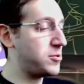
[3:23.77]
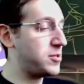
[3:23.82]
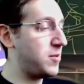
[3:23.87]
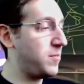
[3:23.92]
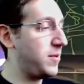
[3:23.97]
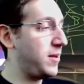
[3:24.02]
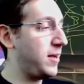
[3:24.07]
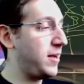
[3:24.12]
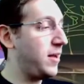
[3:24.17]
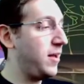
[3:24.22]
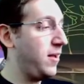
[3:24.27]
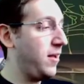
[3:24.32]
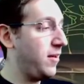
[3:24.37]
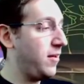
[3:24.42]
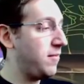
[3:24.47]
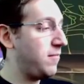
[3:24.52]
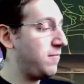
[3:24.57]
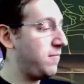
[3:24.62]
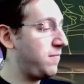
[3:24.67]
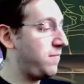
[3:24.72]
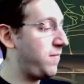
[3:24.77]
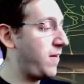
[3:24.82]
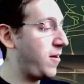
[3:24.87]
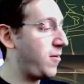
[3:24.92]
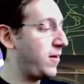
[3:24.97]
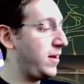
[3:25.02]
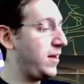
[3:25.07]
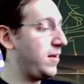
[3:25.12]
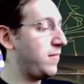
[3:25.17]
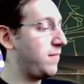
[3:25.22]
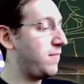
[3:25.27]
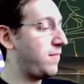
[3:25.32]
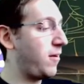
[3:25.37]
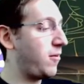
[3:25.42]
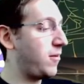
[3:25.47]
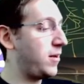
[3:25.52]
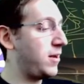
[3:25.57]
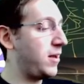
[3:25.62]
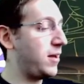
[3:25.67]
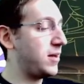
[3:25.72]
to be. Very,
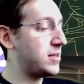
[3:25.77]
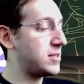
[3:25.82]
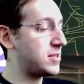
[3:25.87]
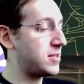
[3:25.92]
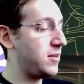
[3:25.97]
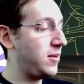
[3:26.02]
very nice.